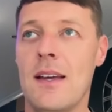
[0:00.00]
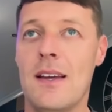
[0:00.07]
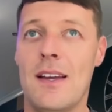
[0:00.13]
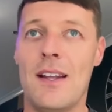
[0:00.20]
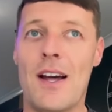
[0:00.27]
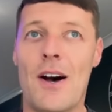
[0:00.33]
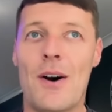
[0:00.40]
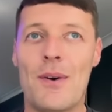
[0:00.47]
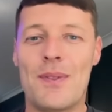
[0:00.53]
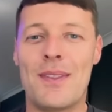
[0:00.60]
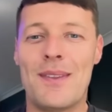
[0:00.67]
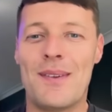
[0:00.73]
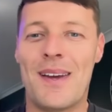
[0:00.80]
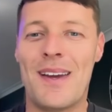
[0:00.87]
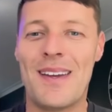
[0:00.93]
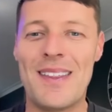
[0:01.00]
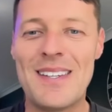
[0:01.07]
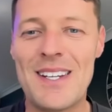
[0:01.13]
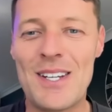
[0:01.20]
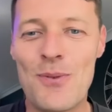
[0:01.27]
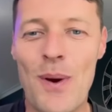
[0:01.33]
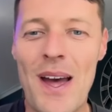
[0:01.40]
Now,
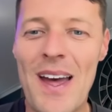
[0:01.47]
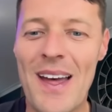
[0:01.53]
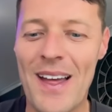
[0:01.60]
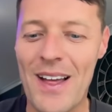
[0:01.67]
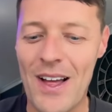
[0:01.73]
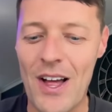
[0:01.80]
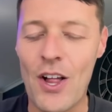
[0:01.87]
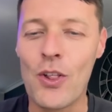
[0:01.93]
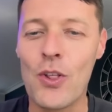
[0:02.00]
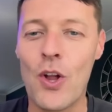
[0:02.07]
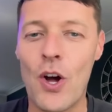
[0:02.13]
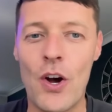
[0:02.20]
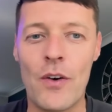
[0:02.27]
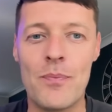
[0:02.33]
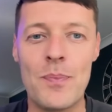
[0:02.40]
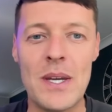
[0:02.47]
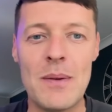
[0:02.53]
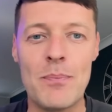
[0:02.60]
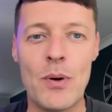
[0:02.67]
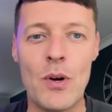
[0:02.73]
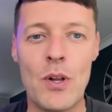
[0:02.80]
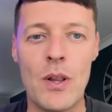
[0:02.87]
this is where a lot of
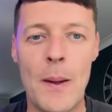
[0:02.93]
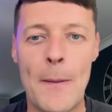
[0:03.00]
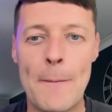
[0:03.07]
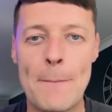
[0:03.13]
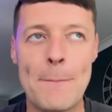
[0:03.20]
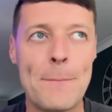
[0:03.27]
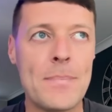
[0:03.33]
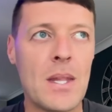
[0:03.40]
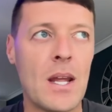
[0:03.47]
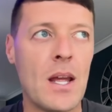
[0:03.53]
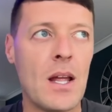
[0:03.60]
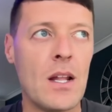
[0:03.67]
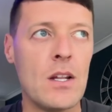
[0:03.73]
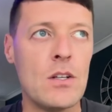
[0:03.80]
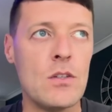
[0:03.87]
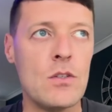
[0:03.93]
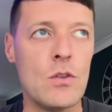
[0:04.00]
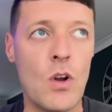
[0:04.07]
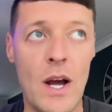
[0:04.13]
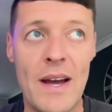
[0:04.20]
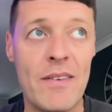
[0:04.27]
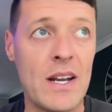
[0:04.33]
people do
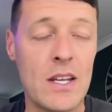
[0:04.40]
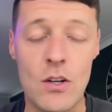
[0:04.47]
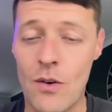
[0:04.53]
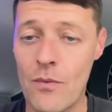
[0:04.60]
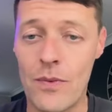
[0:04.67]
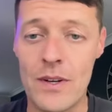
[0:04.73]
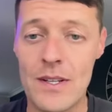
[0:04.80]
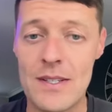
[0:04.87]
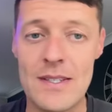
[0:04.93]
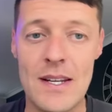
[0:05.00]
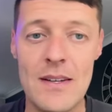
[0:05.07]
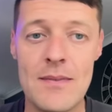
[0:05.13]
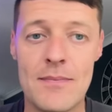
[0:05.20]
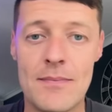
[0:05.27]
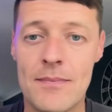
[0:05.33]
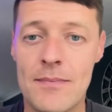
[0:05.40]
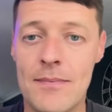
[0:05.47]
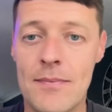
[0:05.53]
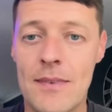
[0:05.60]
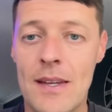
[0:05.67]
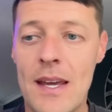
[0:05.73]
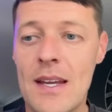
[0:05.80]
not have any confidence in.
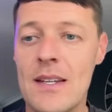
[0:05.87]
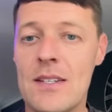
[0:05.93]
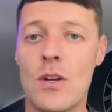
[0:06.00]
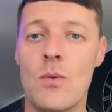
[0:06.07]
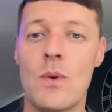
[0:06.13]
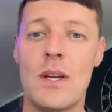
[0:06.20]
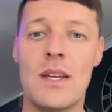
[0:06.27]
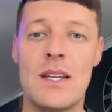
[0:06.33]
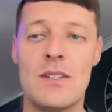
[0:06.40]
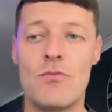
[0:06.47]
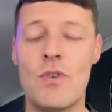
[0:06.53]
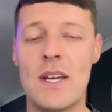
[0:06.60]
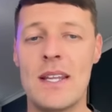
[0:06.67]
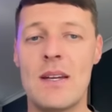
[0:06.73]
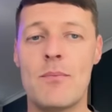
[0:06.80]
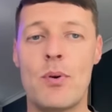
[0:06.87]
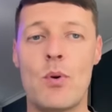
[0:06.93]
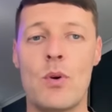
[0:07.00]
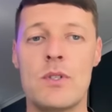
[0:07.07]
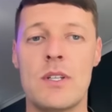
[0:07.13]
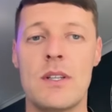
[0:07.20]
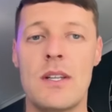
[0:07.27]
Okay, so it's really
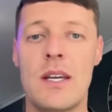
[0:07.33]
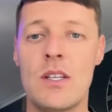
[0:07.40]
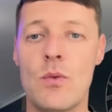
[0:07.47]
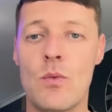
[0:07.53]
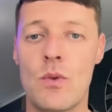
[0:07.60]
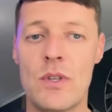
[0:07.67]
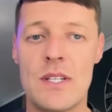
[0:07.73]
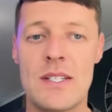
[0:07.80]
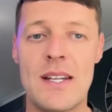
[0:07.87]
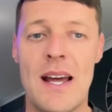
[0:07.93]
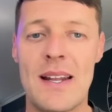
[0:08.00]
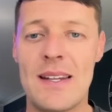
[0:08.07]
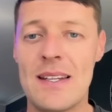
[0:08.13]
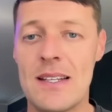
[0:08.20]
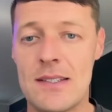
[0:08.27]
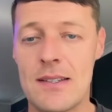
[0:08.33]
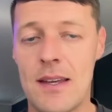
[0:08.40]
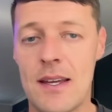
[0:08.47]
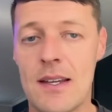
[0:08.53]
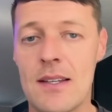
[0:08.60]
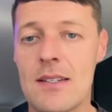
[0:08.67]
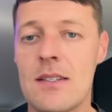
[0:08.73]
important that you understand these
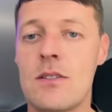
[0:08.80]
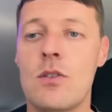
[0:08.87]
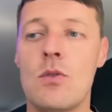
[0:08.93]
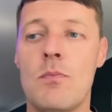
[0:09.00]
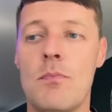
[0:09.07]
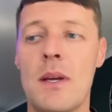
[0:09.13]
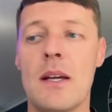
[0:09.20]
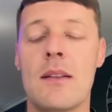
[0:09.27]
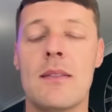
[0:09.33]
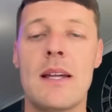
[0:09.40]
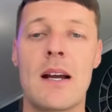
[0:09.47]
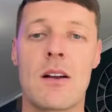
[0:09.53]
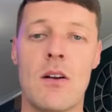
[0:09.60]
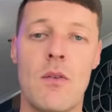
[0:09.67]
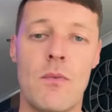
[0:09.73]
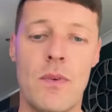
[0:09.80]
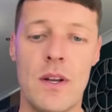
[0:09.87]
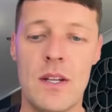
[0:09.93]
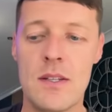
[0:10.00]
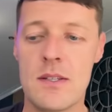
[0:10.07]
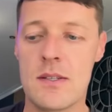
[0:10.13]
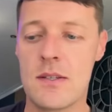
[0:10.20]
things to build that
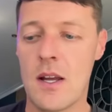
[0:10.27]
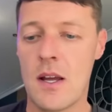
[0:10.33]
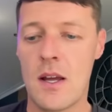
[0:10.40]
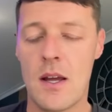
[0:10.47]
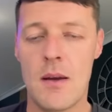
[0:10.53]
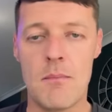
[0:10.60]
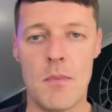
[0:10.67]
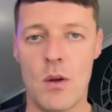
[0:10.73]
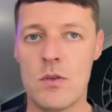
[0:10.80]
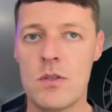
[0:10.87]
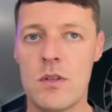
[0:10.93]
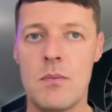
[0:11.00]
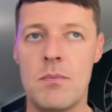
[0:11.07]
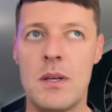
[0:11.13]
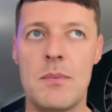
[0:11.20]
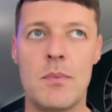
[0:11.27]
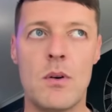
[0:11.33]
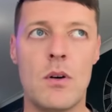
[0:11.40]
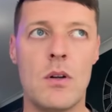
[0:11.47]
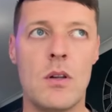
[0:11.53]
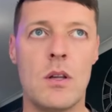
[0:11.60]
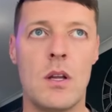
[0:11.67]
confidence. Most of
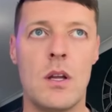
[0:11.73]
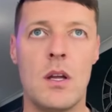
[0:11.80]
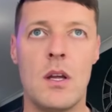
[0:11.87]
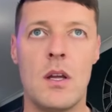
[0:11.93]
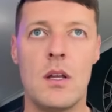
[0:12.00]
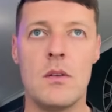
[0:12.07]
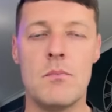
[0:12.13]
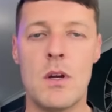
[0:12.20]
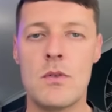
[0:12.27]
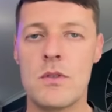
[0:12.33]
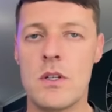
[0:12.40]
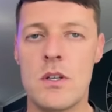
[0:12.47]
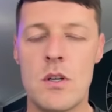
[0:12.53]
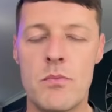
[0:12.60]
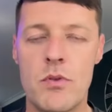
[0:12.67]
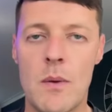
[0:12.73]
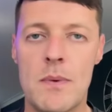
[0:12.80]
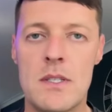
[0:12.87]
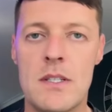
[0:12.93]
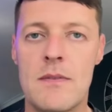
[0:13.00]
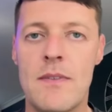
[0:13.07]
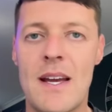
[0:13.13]
the new
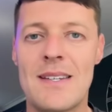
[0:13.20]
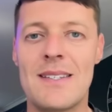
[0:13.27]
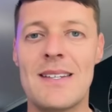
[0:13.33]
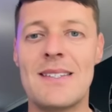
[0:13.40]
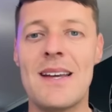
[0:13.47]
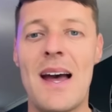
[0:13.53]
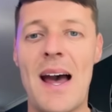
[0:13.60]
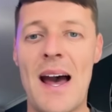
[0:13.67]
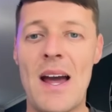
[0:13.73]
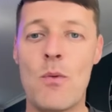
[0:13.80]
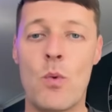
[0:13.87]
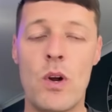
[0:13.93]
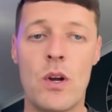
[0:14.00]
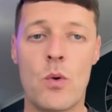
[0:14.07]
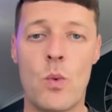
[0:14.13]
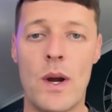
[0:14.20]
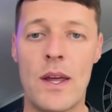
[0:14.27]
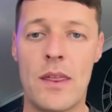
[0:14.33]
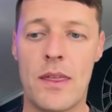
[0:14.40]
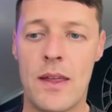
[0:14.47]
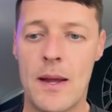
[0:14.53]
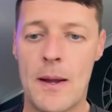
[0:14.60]
property investors that I work
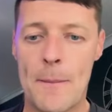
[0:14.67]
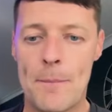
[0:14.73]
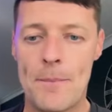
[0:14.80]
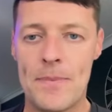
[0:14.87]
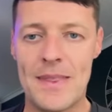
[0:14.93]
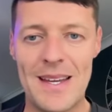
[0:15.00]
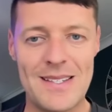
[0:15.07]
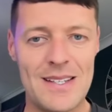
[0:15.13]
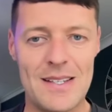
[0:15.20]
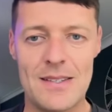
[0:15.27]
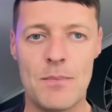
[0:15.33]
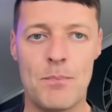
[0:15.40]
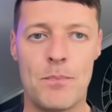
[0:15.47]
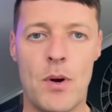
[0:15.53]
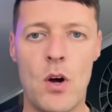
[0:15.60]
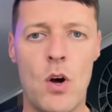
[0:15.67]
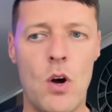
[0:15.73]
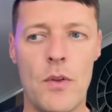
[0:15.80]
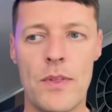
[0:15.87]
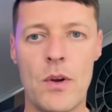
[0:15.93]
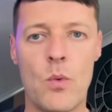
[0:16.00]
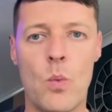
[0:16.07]
with, this is the
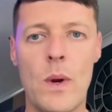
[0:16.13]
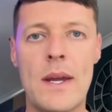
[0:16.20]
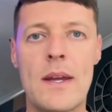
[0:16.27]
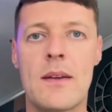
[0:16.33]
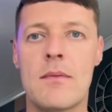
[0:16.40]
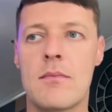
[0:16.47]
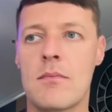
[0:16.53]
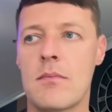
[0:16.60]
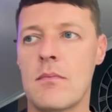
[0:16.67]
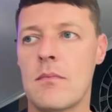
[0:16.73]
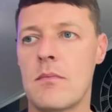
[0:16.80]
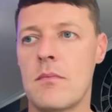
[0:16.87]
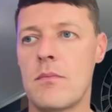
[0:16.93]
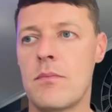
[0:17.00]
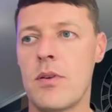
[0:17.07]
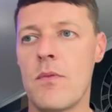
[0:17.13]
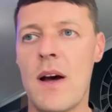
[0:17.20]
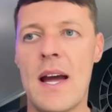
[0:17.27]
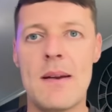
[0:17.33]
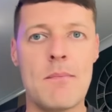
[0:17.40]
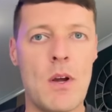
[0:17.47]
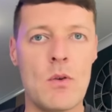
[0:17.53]
part that we
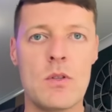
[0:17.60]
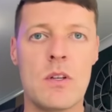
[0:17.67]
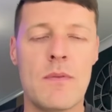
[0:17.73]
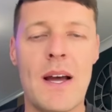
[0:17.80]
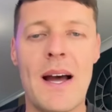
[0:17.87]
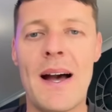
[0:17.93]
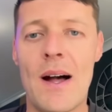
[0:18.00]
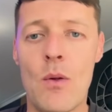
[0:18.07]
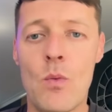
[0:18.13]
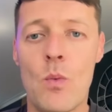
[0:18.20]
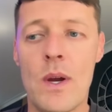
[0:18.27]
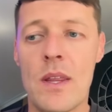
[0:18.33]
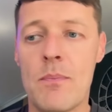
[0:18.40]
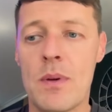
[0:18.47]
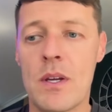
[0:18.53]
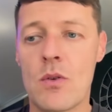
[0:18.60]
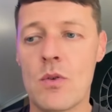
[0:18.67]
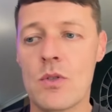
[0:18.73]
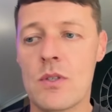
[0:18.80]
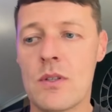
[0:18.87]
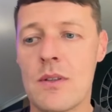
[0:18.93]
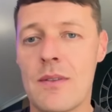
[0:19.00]
provide most of the help with,
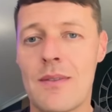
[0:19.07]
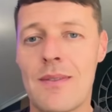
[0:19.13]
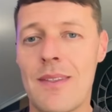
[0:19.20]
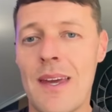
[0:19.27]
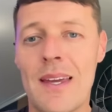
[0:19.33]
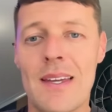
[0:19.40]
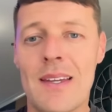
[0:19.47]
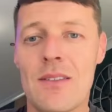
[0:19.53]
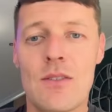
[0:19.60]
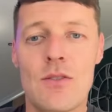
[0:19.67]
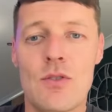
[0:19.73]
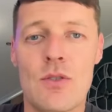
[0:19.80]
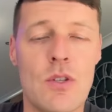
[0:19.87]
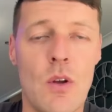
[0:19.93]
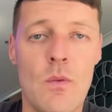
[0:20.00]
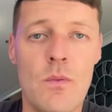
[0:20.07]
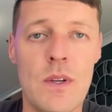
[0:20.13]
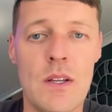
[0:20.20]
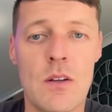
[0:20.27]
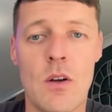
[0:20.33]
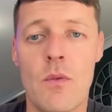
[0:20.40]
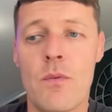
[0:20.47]
because they just don't
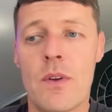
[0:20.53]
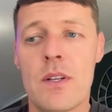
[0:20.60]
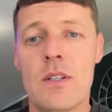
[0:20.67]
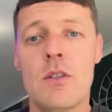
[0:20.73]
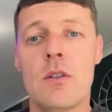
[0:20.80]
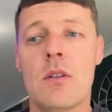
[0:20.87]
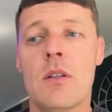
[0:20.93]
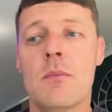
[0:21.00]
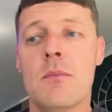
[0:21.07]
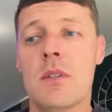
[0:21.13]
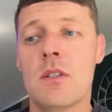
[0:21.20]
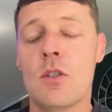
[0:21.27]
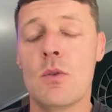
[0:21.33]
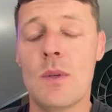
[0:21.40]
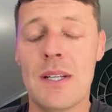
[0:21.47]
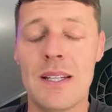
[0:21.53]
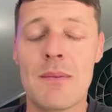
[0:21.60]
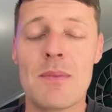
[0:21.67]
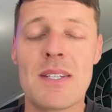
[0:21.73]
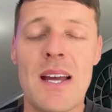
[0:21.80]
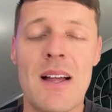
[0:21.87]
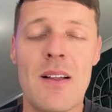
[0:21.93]
feel confident doing it
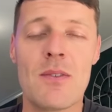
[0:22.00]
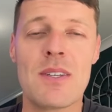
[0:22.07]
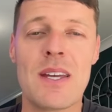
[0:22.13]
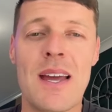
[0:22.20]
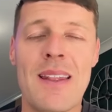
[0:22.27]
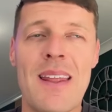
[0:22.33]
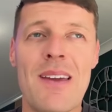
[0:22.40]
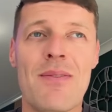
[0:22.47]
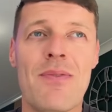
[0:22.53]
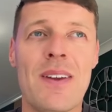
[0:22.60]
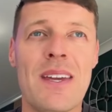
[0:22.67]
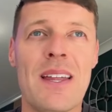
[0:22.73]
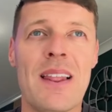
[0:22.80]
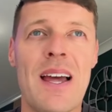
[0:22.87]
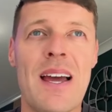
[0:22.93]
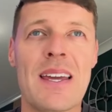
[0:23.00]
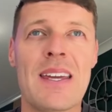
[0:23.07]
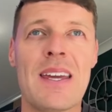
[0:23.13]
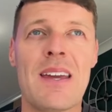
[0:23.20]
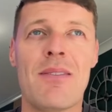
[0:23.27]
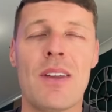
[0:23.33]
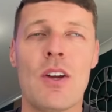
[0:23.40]
themselves, and they feel like
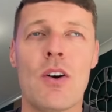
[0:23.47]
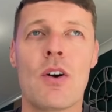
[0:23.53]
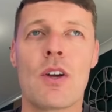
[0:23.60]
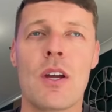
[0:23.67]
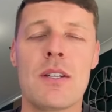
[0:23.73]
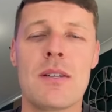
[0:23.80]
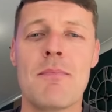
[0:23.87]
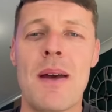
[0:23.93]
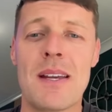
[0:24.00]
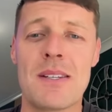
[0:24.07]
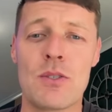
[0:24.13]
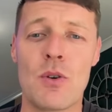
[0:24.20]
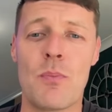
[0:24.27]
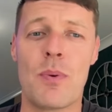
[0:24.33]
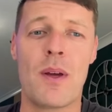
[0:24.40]
if they are going to mess up,